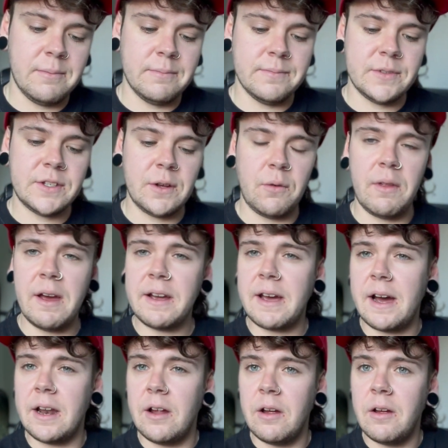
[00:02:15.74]
So that
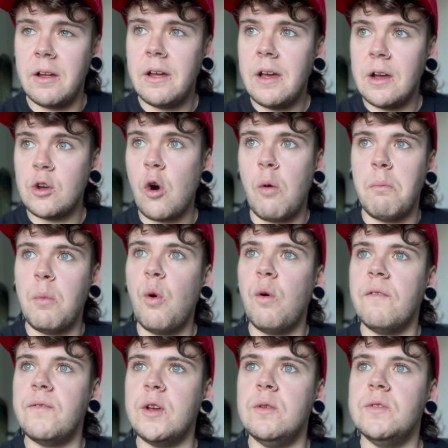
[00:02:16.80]
kind of got
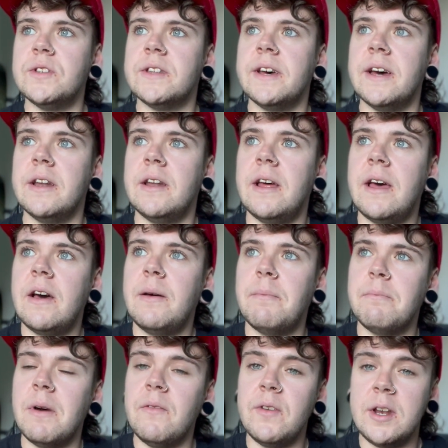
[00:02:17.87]
more views than
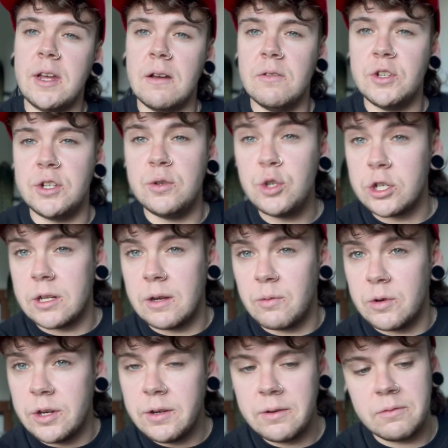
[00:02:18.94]
my videos usually
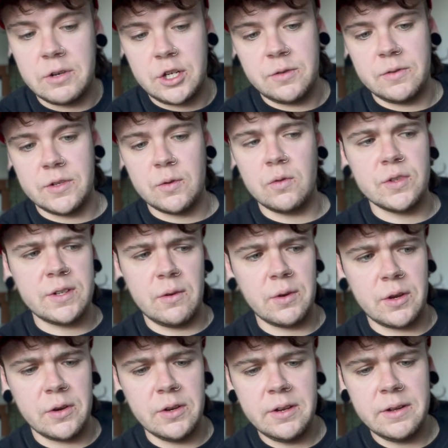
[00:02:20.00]
would, which was also
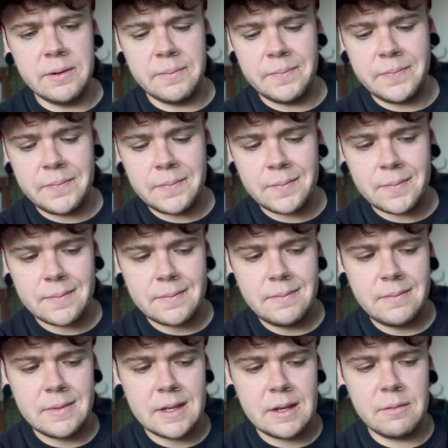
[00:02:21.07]
good.
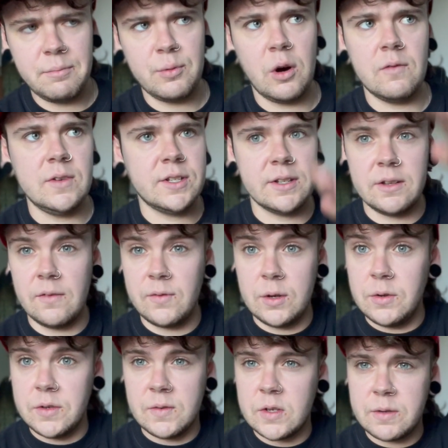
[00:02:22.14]
But obviously the
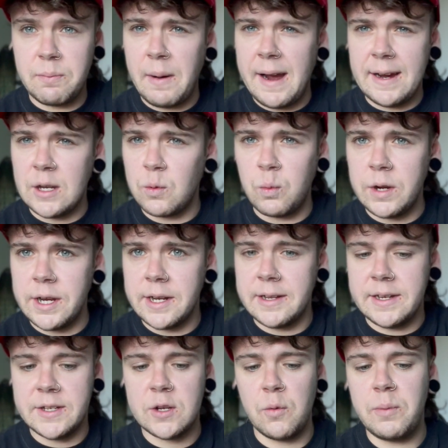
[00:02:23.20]
views have spiked
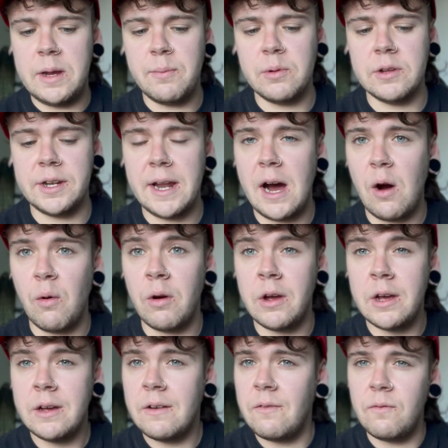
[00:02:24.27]
weirdly, so people are now
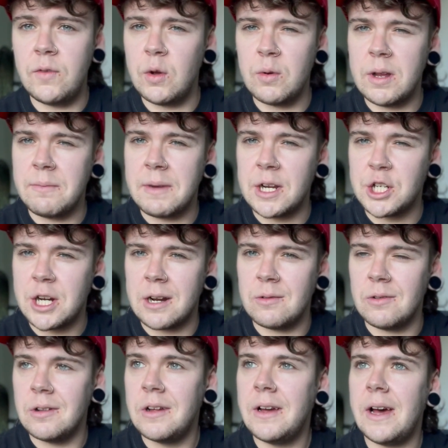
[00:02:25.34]
viewing my
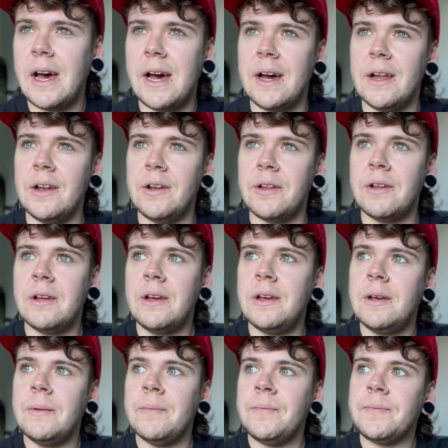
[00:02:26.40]
channel, and
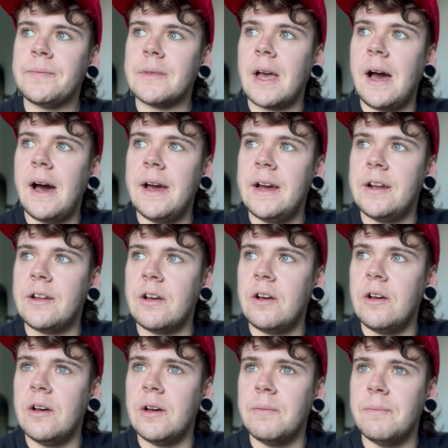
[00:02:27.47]
I had
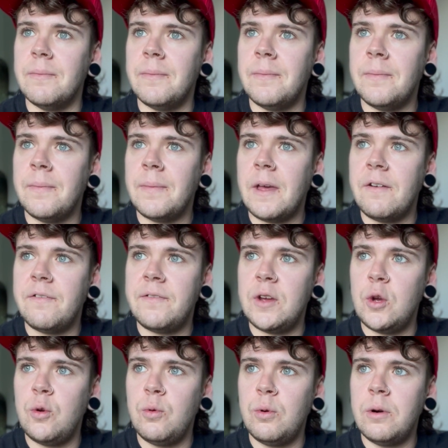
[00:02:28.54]
a
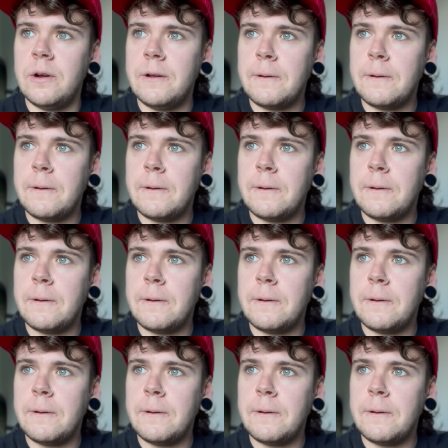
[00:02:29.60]
few